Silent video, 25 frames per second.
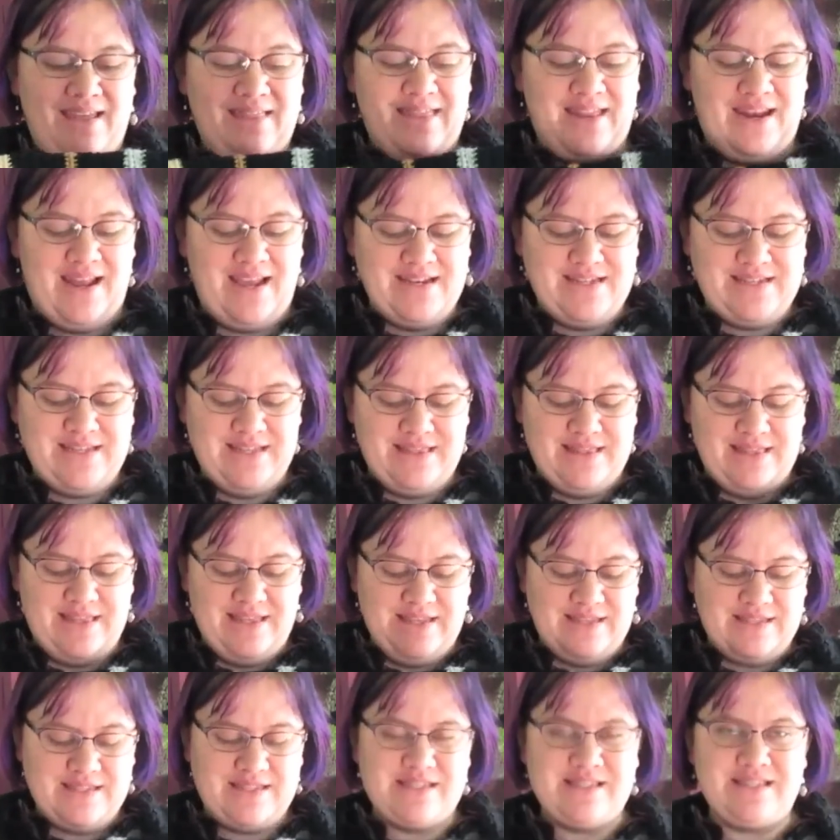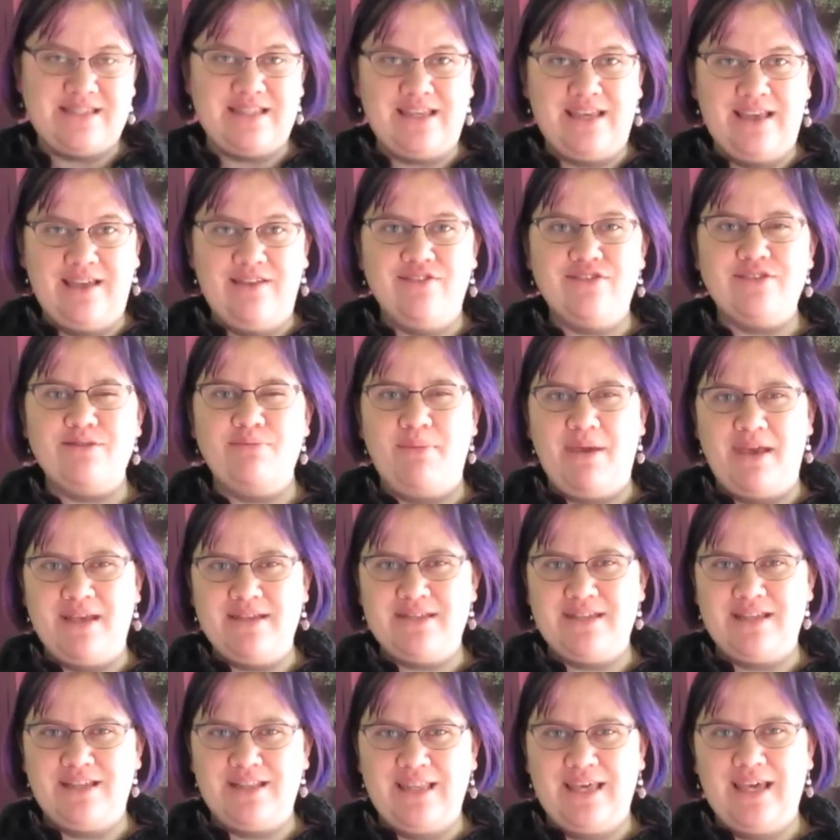that I did these sleeves
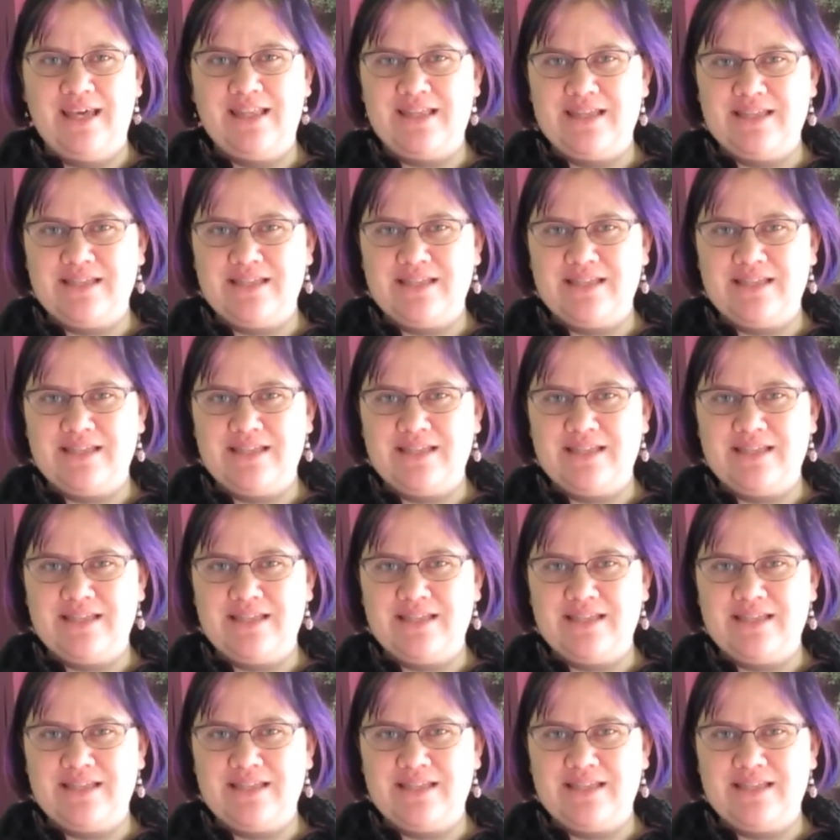basically at